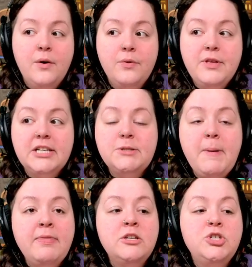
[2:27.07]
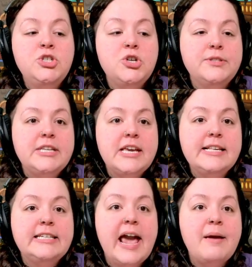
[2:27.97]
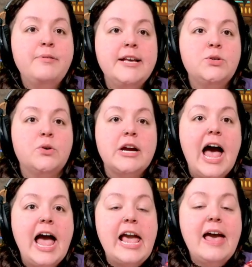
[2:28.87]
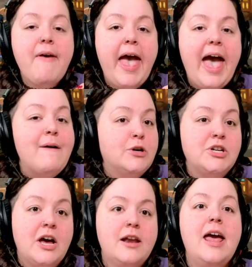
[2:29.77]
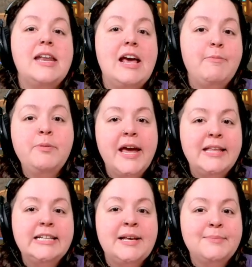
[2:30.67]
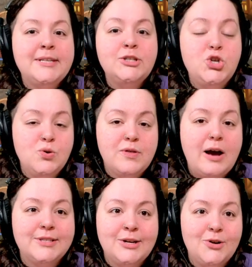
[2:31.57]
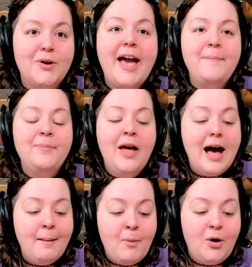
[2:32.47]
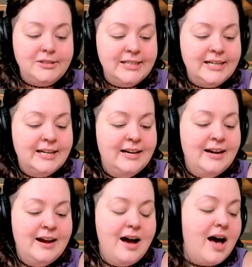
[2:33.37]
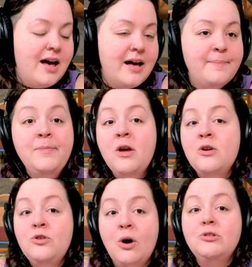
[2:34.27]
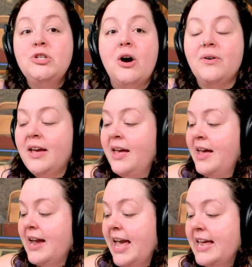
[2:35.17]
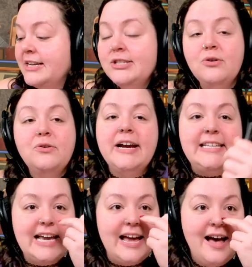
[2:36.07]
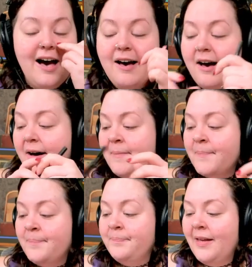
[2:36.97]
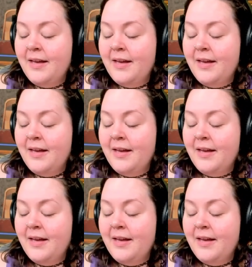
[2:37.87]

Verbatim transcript: This has been the juiciest gameplay story I have ever done. And I've been playing The Sims since 2000, okay? I'm old. Um, no joke. It is so crazy. Um,